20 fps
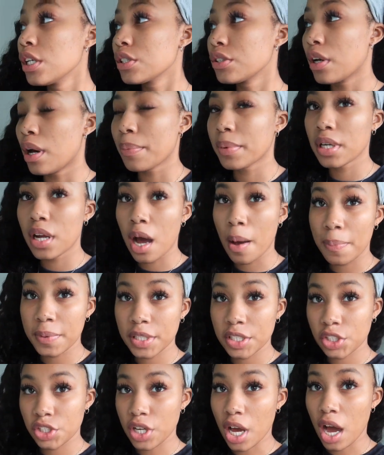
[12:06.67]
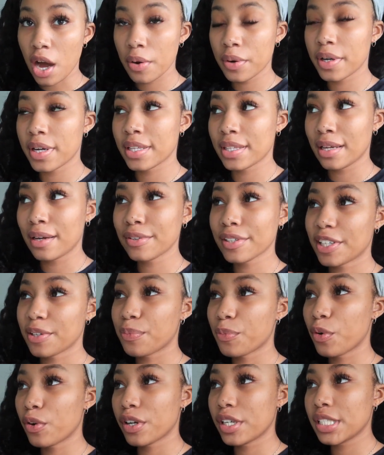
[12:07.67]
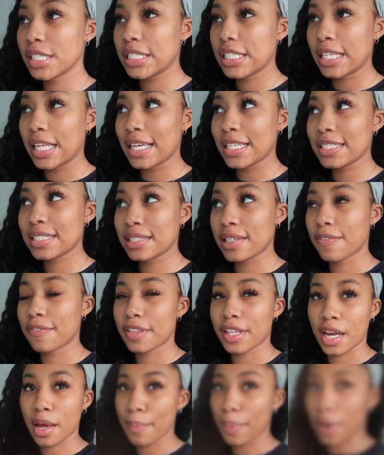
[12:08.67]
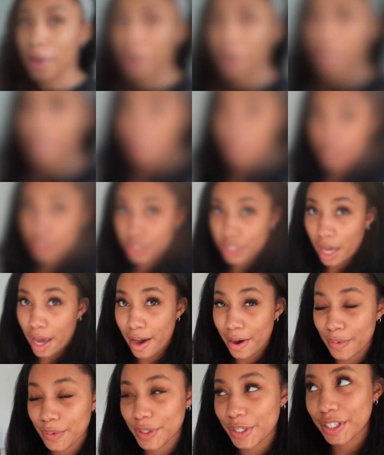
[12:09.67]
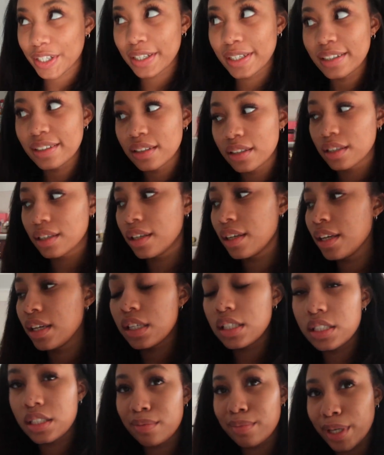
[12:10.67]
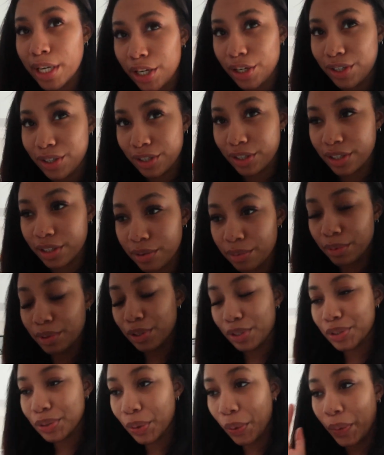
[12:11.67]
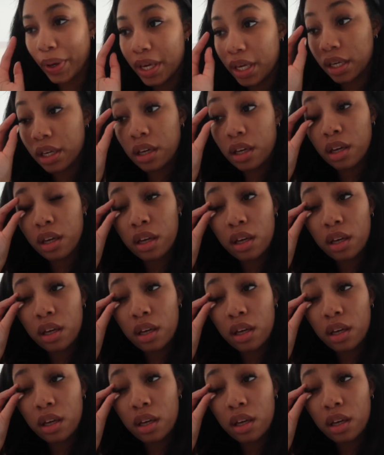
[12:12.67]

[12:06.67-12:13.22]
So I'm gonna hop in the shower and I'll get more into like stuff that I bought. Out of the shower, did my hair real quick.